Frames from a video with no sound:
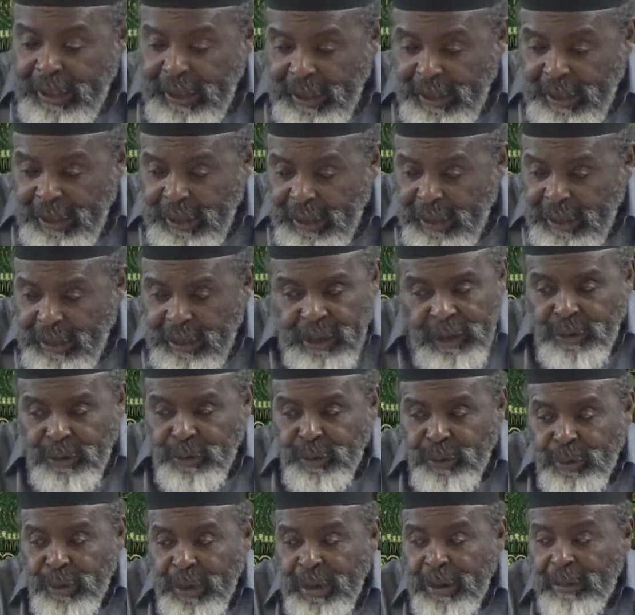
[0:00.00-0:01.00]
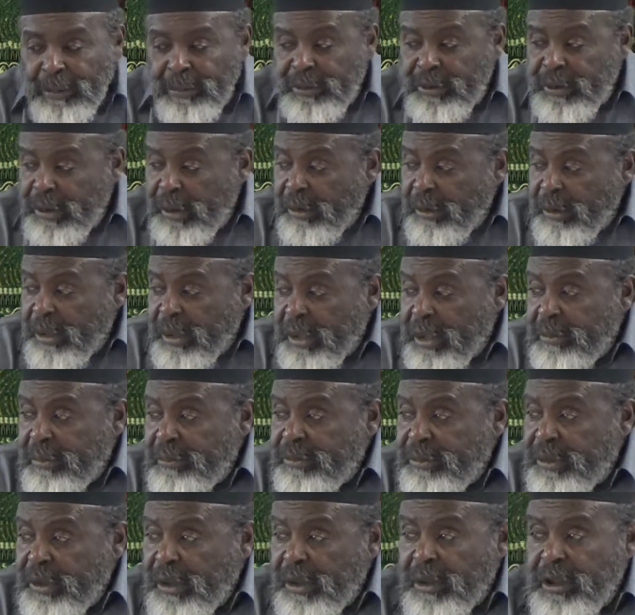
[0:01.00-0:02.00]
And when I'm talking,
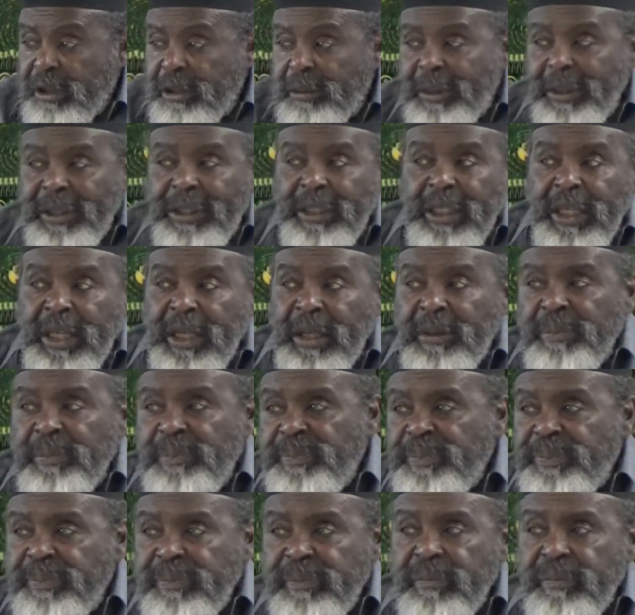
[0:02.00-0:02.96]
I'm talking about yeah.